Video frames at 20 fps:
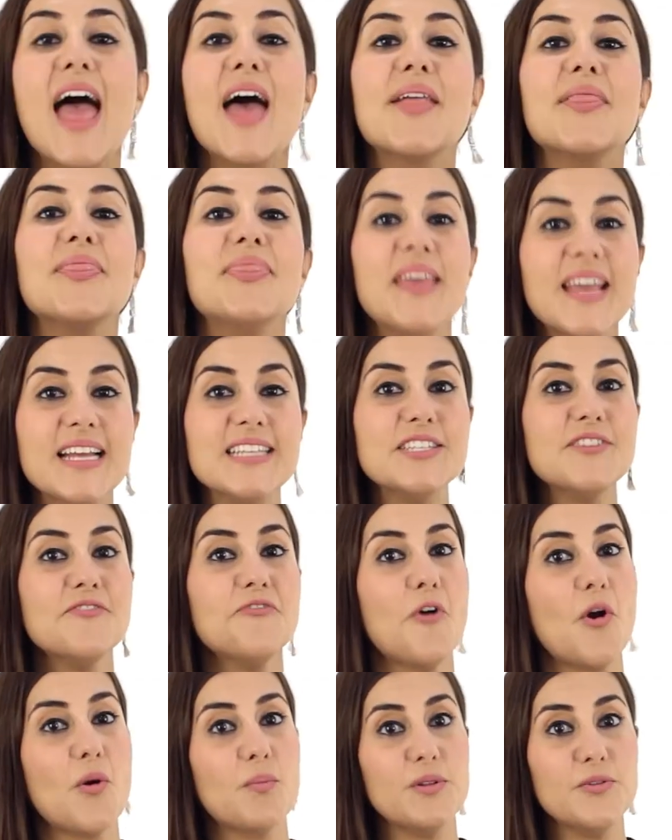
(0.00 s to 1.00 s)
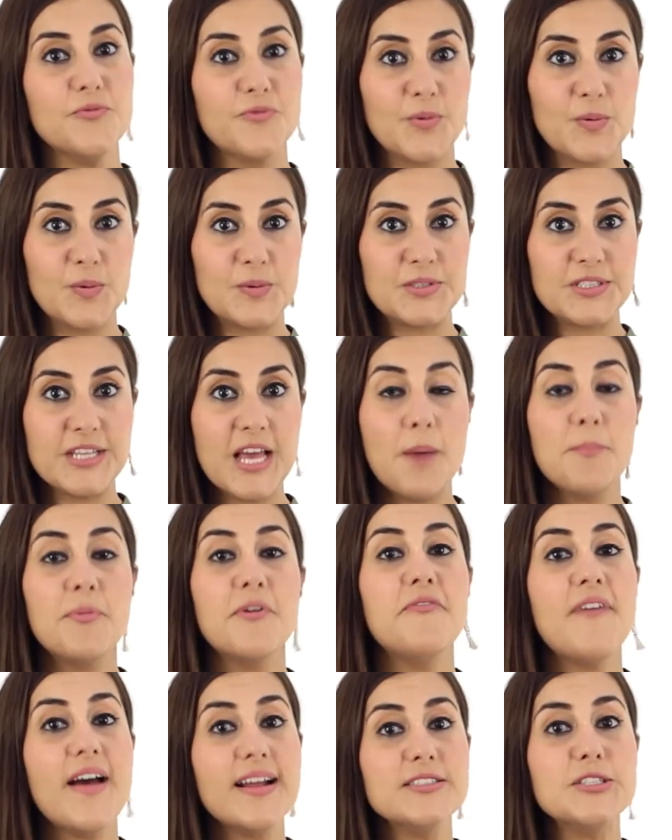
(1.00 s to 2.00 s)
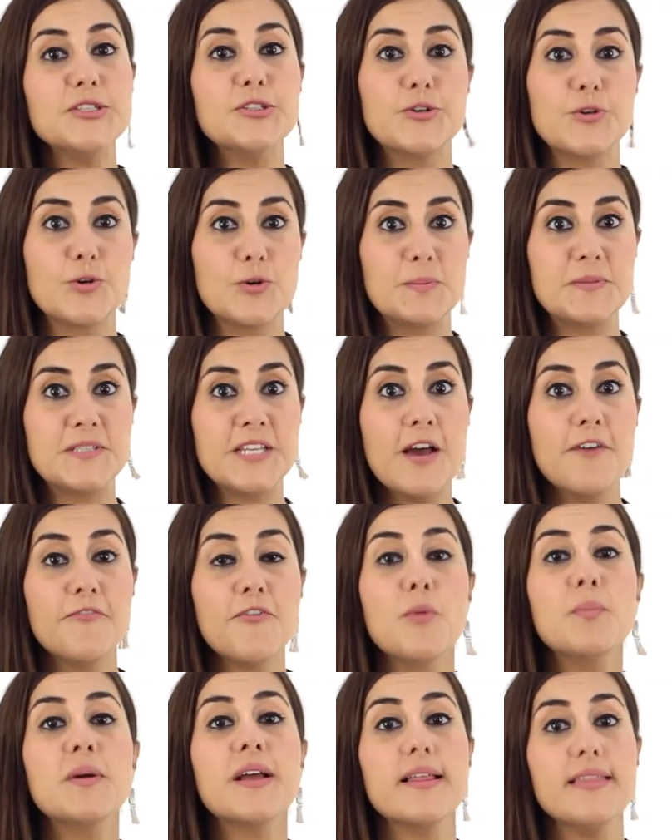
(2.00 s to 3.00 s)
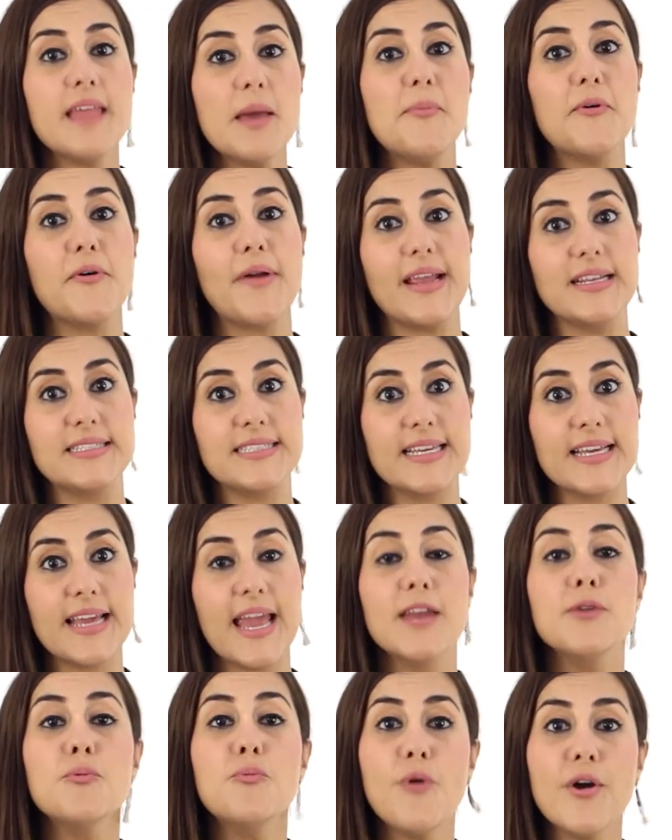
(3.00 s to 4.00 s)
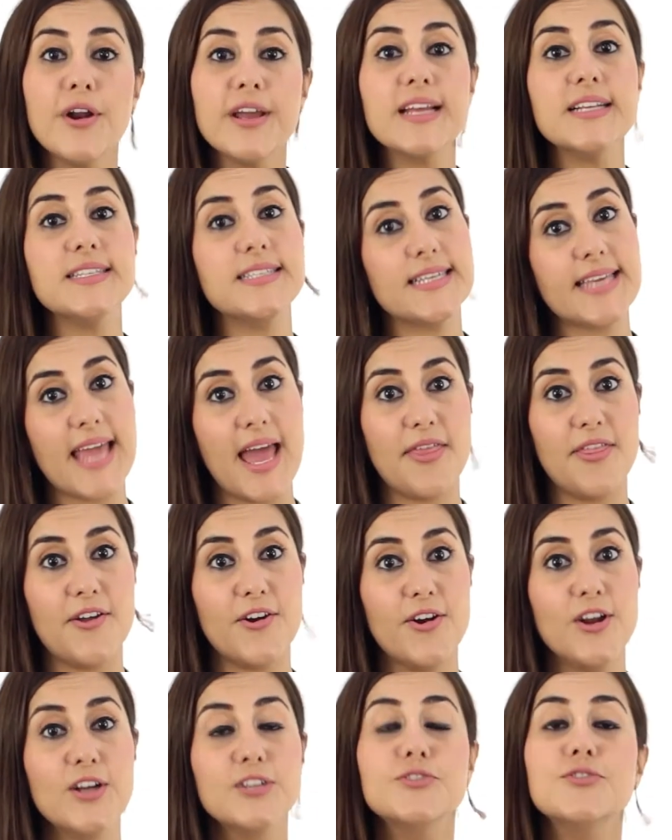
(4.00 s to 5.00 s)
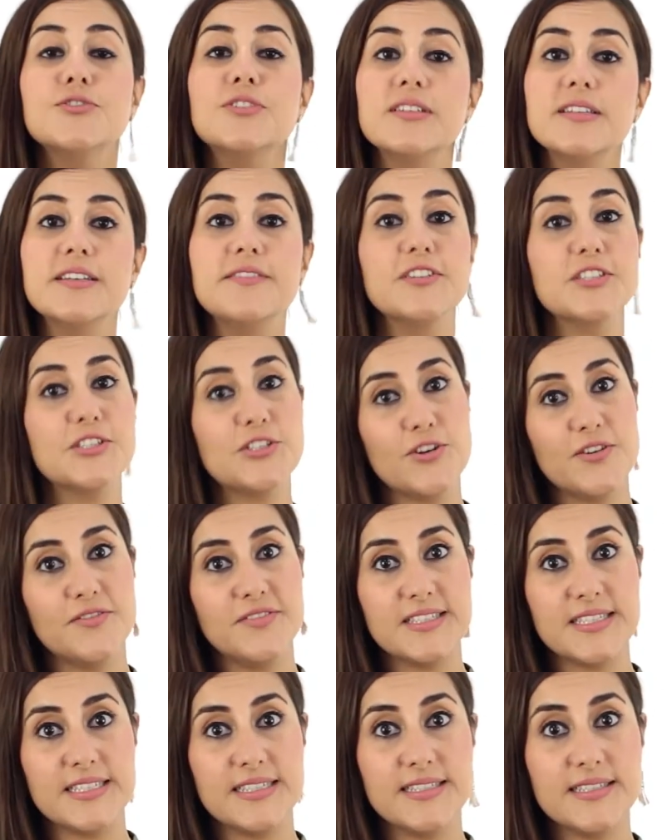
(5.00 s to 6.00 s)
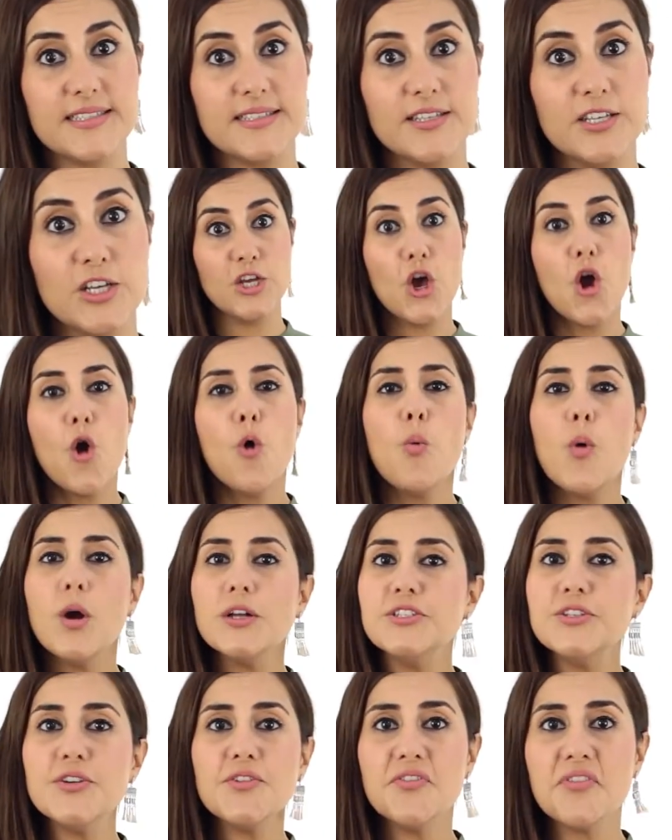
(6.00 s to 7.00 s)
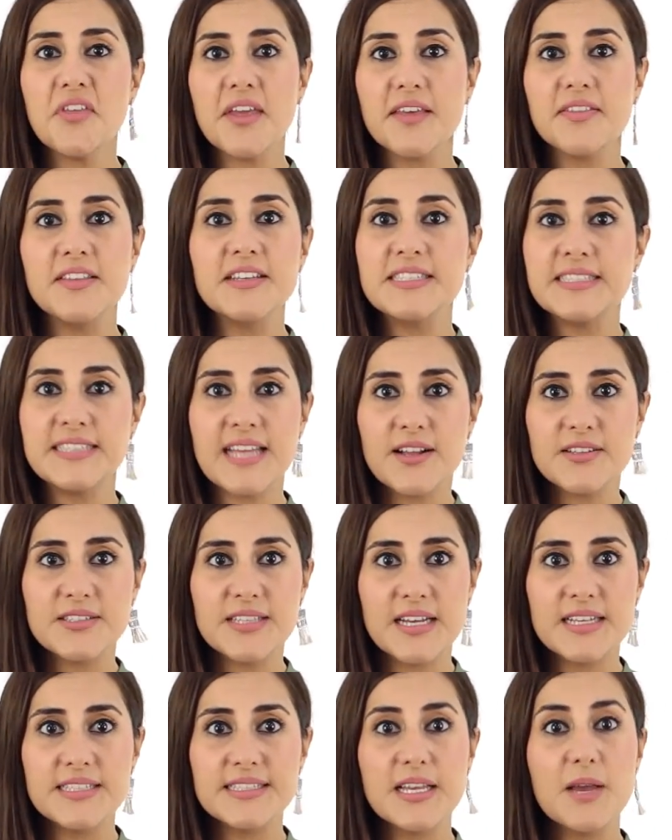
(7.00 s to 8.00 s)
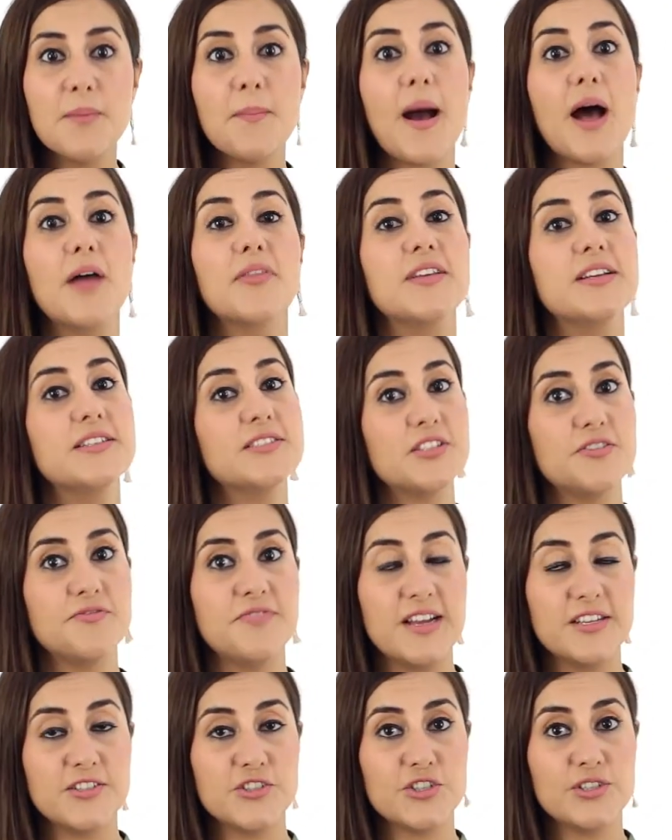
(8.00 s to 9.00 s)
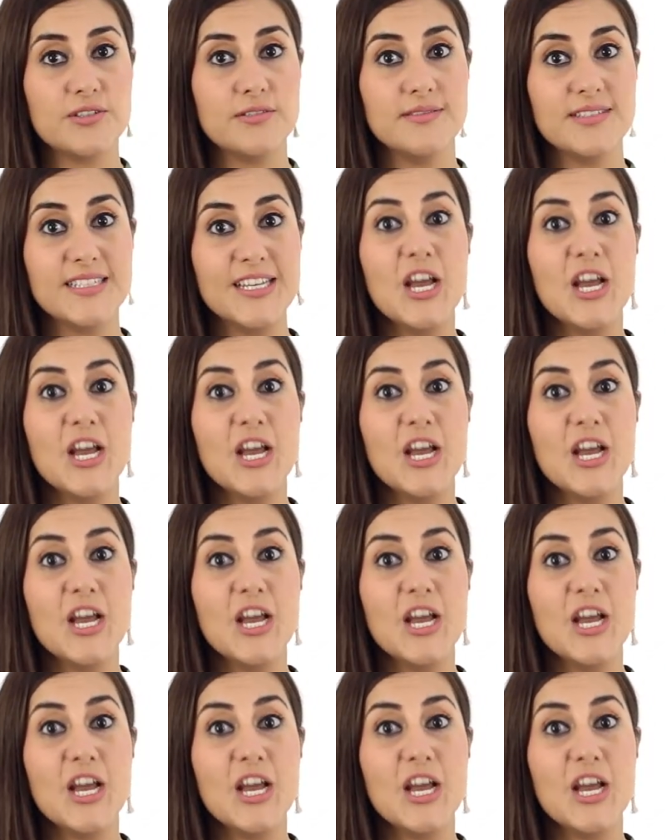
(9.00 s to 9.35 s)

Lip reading: These informal rules prevented groups from collaborating and working together to deliver services. What do you think this tells us about the intervention?